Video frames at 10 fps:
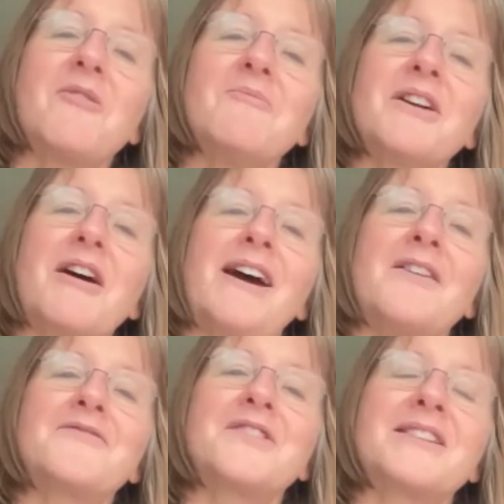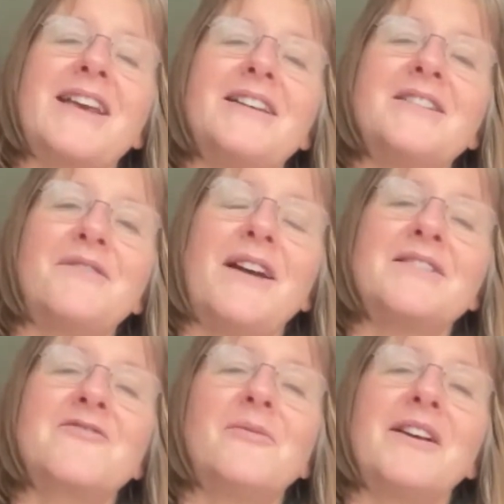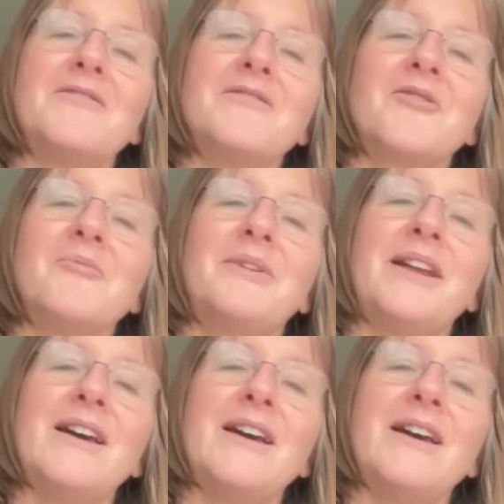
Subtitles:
ago, I have to say, in defense of my own company,